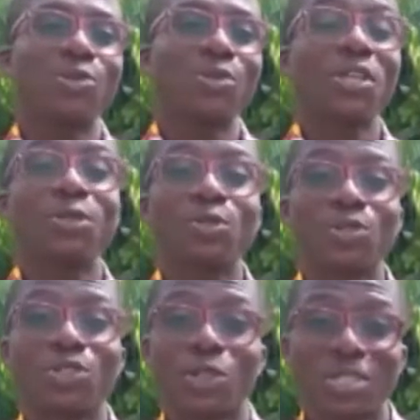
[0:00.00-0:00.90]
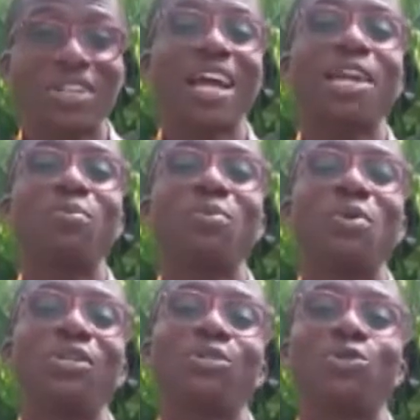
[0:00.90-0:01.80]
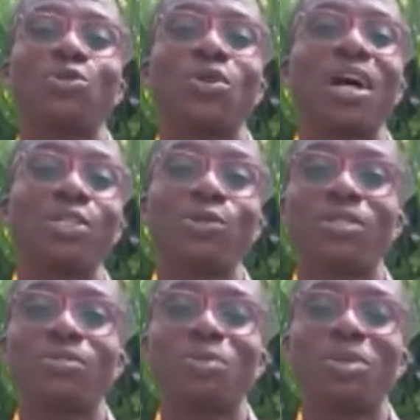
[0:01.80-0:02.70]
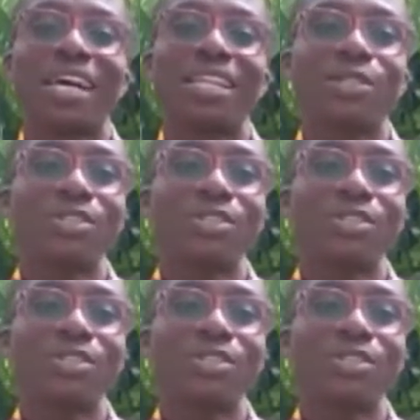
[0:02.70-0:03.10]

to tell you to subscribe to our YouTube channel.